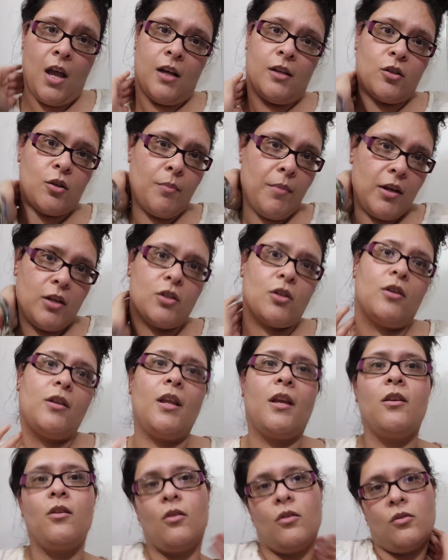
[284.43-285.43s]
so make sure
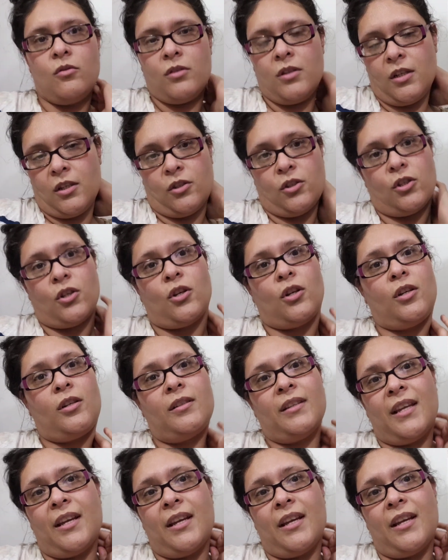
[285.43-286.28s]
that you're using a shirt